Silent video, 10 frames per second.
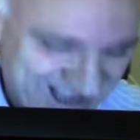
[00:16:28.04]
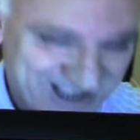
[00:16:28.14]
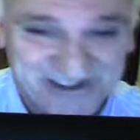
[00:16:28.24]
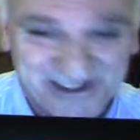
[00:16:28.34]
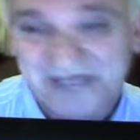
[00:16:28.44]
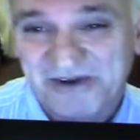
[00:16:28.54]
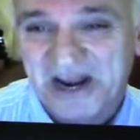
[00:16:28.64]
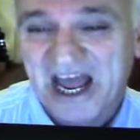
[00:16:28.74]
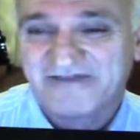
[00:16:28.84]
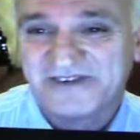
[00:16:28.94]
within
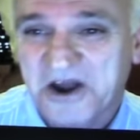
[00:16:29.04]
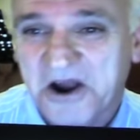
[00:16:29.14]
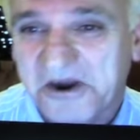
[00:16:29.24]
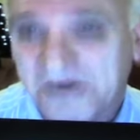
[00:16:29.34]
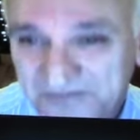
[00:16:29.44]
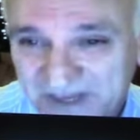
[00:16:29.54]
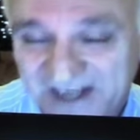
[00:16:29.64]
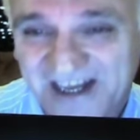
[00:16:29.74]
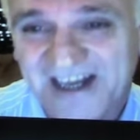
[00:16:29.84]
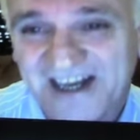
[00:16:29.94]
about half an hour.
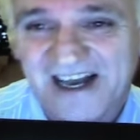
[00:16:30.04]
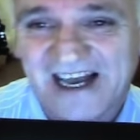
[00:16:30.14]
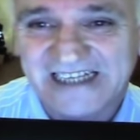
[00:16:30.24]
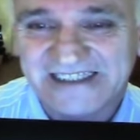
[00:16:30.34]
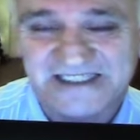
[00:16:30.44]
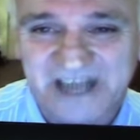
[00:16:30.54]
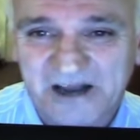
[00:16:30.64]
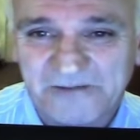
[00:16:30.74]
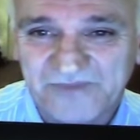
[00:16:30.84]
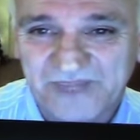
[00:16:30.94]
And
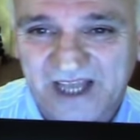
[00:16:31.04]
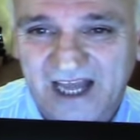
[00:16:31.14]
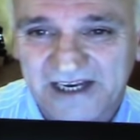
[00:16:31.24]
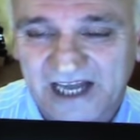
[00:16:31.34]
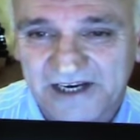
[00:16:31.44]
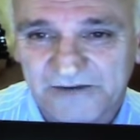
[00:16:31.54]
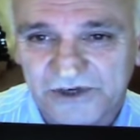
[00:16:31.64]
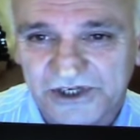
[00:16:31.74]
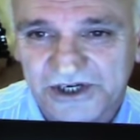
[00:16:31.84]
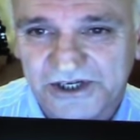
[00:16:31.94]
it
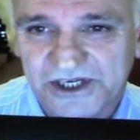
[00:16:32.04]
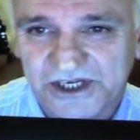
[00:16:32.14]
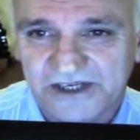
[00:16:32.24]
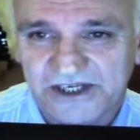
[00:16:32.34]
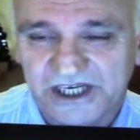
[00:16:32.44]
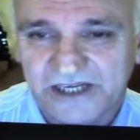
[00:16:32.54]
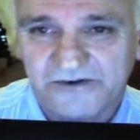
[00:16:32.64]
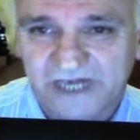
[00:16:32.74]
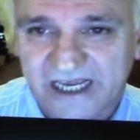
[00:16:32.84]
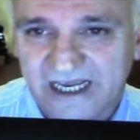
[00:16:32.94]
was just
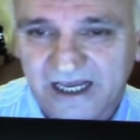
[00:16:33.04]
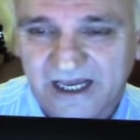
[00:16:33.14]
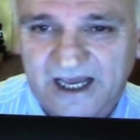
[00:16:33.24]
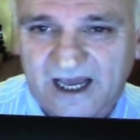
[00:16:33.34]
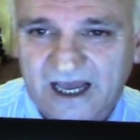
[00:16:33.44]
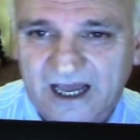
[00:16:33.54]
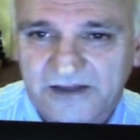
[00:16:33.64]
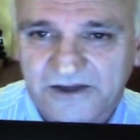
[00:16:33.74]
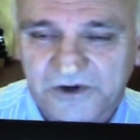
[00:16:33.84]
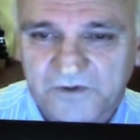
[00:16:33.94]
continually,
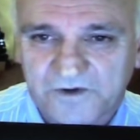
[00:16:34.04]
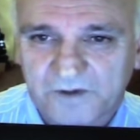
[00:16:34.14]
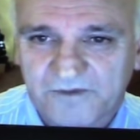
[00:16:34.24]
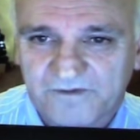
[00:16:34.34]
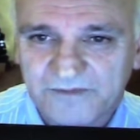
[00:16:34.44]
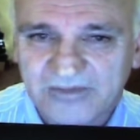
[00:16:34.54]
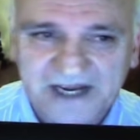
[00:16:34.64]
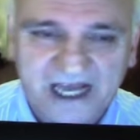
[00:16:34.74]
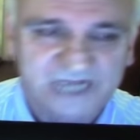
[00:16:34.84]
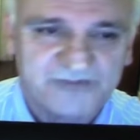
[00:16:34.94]
from
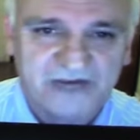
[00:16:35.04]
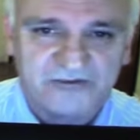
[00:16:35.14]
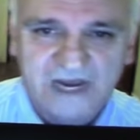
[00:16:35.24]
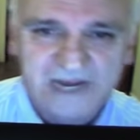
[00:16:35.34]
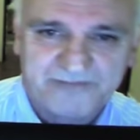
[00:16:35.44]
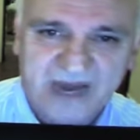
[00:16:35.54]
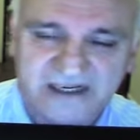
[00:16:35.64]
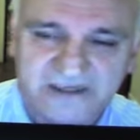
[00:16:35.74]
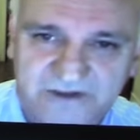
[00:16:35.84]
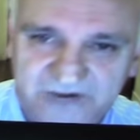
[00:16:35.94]
that aspect right
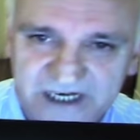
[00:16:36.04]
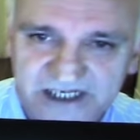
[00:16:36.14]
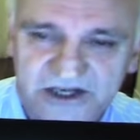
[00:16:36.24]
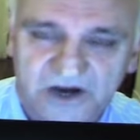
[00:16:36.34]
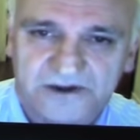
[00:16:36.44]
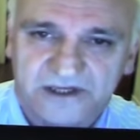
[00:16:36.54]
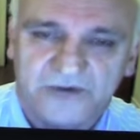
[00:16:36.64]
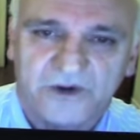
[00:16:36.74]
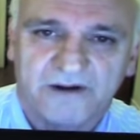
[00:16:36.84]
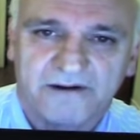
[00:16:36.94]
back to the very start of the
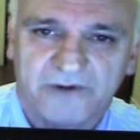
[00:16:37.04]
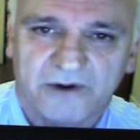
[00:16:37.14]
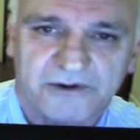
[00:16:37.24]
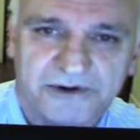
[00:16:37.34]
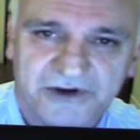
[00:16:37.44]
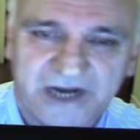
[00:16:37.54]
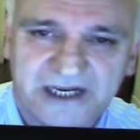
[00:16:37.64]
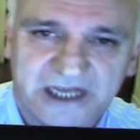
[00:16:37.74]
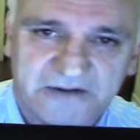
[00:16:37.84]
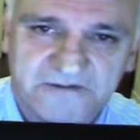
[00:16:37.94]
inquiry, where we were
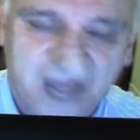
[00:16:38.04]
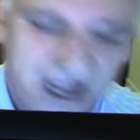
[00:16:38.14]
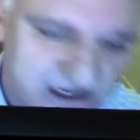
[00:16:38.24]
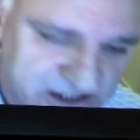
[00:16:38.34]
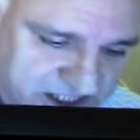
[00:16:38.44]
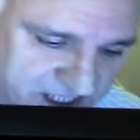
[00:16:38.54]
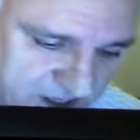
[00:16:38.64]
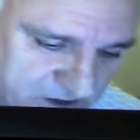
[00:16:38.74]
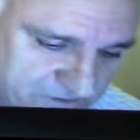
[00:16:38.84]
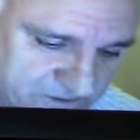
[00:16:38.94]
trying to get
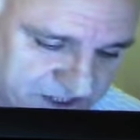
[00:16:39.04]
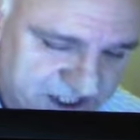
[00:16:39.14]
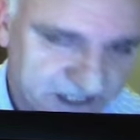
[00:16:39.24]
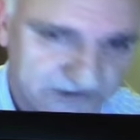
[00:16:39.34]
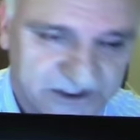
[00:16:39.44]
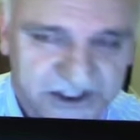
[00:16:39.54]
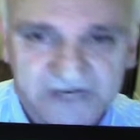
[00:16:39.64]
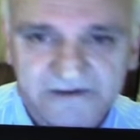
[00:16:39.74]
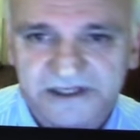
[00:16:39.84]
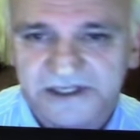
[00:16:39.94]
files from the Children's
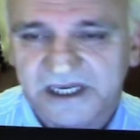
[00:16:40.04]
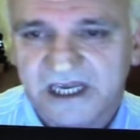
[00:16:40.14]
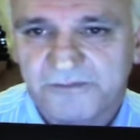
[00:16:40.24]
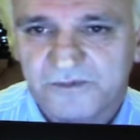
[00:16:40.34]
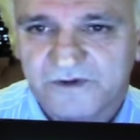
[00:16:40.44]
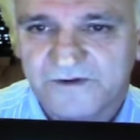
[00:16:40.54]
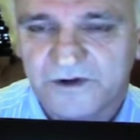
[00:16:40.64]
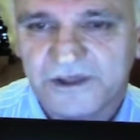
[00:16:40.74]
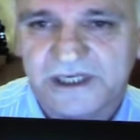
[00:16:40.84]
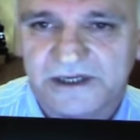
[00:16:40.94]
Service and they kept
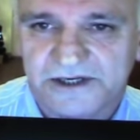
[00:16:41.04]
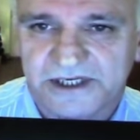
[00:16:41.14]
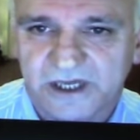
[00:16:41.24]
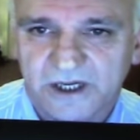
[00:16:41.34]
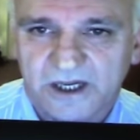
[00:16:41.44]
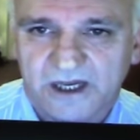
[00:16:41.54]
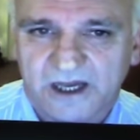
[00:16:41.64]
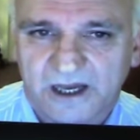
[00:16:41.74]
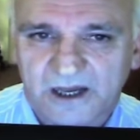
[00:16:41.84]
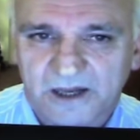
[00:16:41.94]
refusing us.
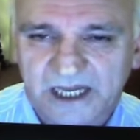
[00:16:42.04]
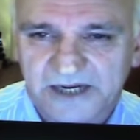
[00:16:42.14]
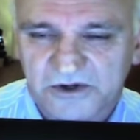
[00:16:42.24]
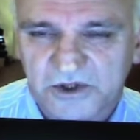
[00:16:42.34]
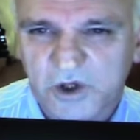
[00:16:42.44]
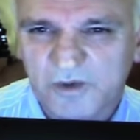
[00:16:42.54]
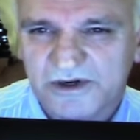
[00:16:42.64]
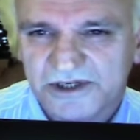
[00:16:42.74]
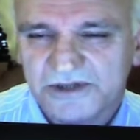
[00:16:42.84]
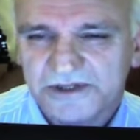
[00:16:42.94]
In
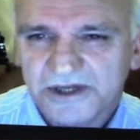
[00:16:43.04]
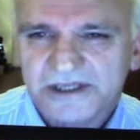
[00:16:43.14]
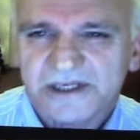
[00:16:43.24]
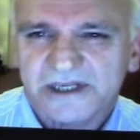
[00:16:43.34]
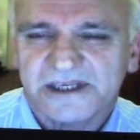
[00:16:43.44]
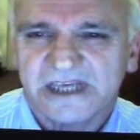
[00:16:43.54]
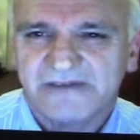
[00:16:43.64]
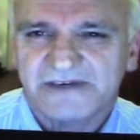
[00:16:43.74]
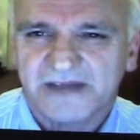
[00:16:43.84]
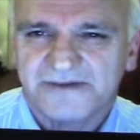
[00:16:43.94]
October
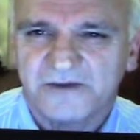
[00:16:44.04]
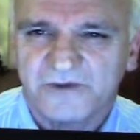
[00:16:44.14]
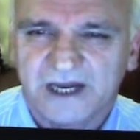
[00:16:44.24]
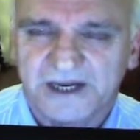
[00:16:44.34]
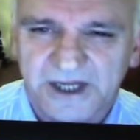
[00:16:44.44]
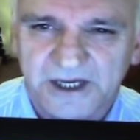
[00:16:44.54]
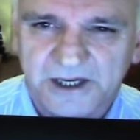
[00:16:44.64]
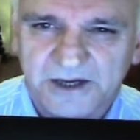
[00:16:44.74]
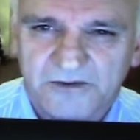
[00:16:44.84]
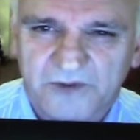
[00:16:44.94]
2007, I think
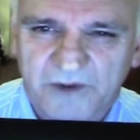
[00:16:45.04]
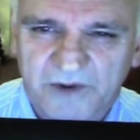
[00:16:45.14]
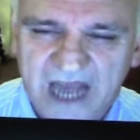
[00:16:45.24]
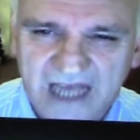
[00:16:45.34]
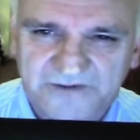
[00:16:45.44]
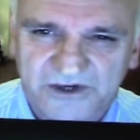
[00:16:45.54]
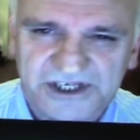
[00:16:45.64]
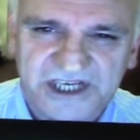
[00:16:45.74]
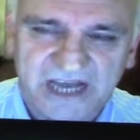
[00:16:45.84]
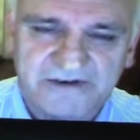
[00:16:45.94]
we asked for
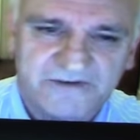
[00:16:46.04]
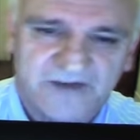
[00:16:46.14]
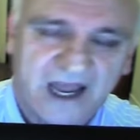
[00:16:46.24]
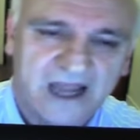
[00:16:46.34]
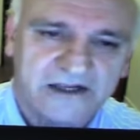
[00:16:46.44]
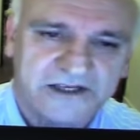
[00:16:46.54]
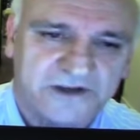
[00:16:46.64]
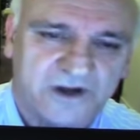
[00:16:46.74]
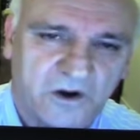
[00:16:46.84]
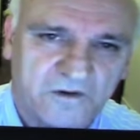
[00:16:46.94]
7
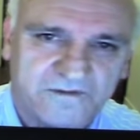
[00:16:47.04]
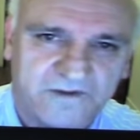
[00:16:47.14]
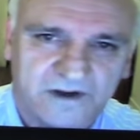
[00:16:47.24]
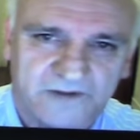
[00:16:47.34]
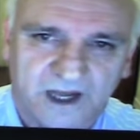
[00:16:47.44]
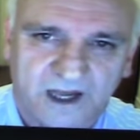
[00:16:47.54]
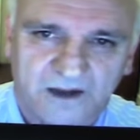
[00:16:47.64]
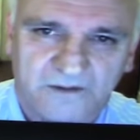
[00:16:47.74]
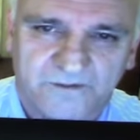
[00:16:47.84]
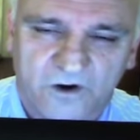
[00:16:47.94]
files of
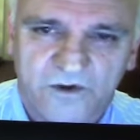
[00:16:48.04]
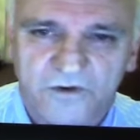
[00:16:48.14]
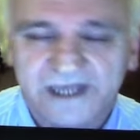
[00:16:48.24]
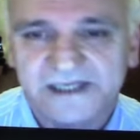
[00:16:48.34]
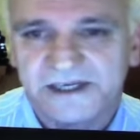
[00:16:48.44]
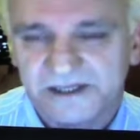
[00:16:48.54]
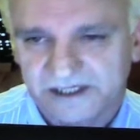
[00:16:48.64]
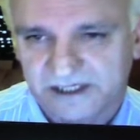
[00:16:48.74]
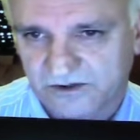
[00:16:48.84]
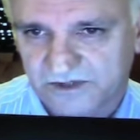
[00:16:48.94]
former
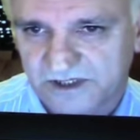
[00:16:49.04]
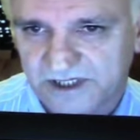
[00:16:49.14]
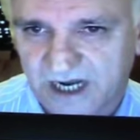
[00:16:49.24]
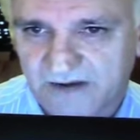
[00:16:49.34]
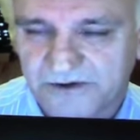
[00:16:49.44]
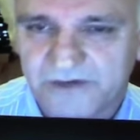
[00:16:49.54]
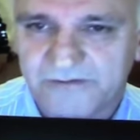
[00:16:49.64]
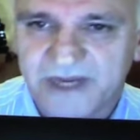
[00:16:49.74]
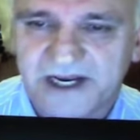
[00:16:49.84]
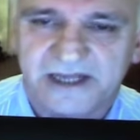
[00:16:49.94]
residents at Hope de Lagarde who had
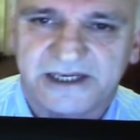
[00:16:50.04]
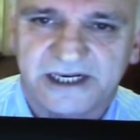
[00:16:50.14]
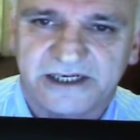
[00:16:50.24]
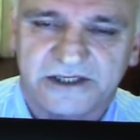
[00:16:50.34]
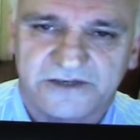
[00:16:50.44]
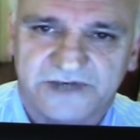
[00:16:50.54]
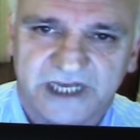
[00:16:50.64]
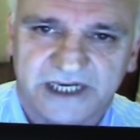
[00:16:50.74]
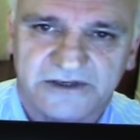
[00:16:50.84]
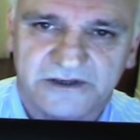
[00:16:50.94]
made allegations of
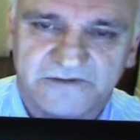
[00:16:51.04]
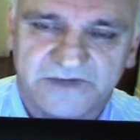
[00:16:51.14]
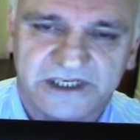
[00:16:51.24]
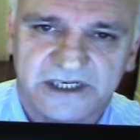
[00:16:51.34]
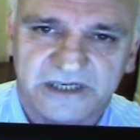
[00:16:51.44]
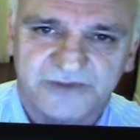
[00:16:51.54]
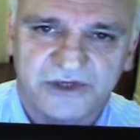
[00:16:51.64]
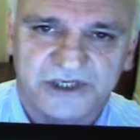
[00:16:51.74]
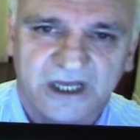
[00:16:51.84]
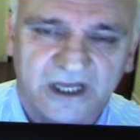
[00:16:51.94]
sexual and physical
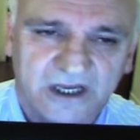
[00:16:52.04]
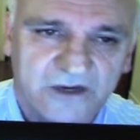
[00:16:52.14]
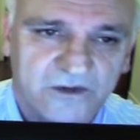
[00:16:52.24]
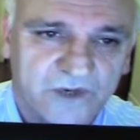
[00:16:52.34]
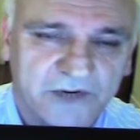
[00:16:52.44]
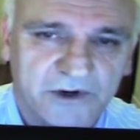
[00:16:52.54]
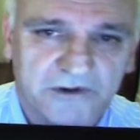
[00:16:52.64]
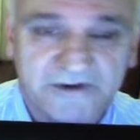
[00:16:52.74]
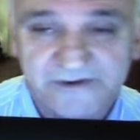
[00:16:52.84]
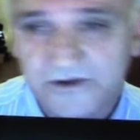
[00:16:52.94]
abuse. We were
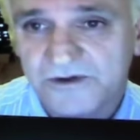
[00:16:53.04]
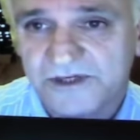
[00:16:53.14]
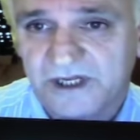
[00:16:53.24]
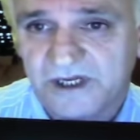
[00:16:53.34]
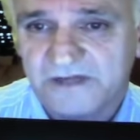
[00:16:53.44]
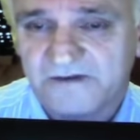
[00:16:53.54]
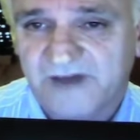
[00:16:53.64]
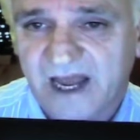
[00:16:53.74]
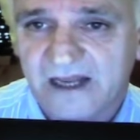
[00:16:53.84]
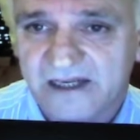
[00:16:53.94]
refused the
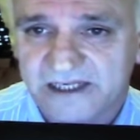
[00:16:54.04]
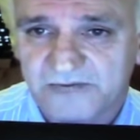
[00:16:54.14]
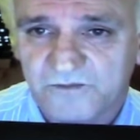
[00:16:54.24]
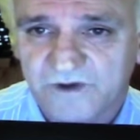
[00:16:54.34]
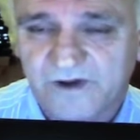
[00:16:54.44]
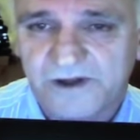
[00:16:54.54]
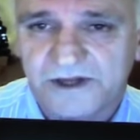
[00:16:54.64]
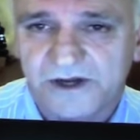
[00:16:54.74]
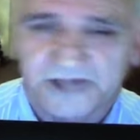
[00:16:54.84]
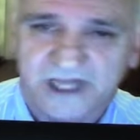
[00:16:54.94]
files, and we
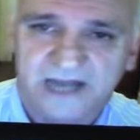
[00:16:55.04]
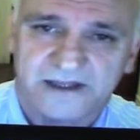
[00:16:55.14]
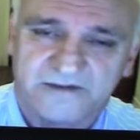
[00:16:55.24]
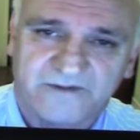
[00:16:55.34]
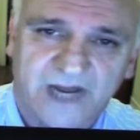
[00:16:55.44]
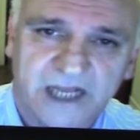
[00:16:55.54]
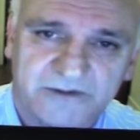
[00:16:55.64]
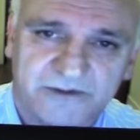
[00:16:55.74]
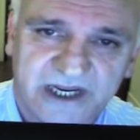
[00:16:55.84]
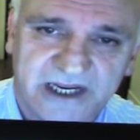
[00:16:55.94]
found out then that the files
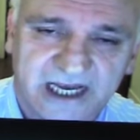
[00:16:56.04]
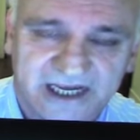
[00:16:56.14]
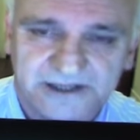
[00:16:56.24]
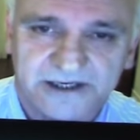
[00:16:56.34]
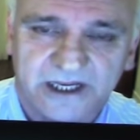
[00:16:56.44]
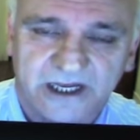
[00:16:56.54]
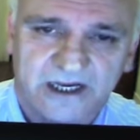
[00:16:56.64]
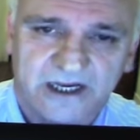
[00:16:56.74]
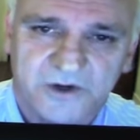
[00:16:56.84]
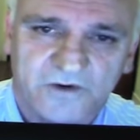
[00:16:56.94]
were being hidden
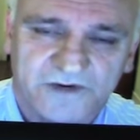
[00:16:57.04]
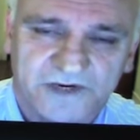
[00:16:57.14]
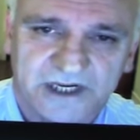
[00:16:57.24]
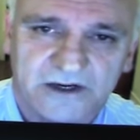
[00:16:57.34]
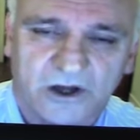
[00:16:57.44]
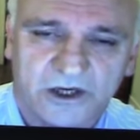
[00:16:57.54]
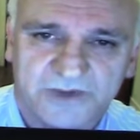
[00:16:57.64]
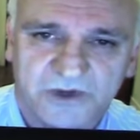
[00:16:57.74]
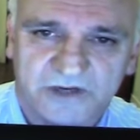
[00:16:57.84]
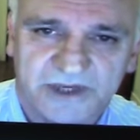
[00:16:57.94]
at Overdale
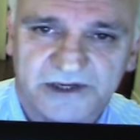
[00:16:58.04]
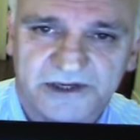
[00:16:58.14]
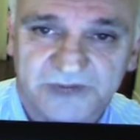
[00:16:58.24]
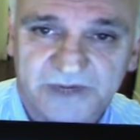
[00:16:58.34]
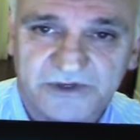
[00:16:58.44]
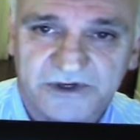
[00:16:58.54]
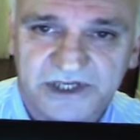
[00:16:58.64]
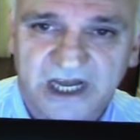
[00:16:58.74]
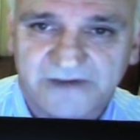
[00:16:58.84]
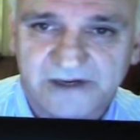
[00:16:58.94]
Hospital because a member of
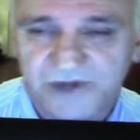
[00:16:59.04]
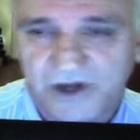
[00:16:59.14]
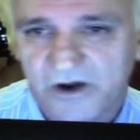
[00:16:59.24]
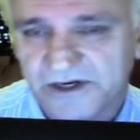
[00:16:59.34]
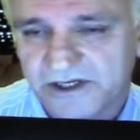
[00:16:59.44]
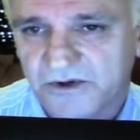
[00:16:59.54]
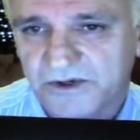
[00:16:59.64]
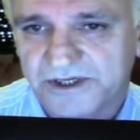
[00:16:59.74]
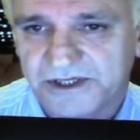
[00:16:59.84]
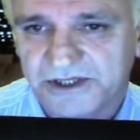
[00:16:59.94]
staff came down and
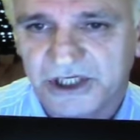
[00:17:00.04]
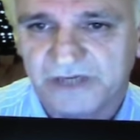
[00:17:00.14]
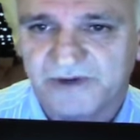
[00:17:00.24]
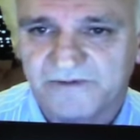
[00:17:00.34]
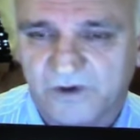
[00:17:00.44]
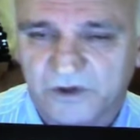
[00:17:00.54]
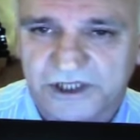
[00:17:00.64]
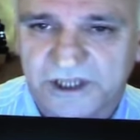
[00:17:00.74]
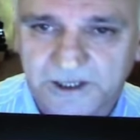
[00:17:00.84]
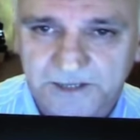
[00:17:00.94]
told us that she'd been
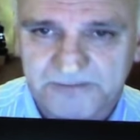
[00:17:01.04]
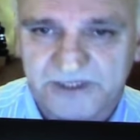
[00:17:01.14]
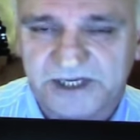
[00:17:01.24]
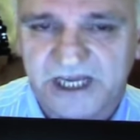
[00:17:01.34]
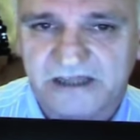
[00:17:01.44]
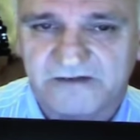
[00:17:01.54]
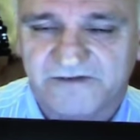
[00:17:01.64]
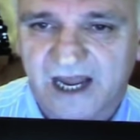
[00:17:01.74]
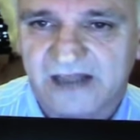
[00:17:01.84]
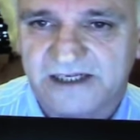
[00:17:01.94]
forced to take the
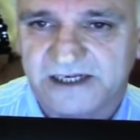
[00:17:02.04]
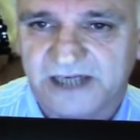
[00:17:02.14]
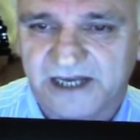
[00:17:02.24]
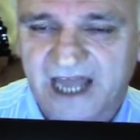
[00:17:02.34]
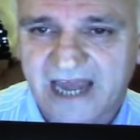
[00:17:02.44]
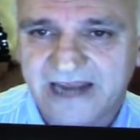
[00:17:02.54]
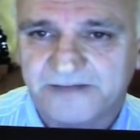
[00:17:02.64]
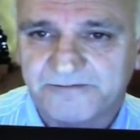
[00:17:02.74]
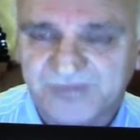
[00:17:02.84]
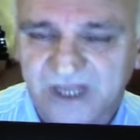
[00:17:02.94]
files and hide
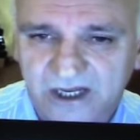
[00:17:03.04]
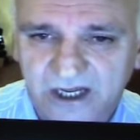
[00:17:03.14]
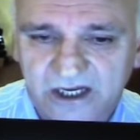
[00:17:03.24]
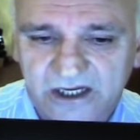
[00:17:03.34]
them. Right.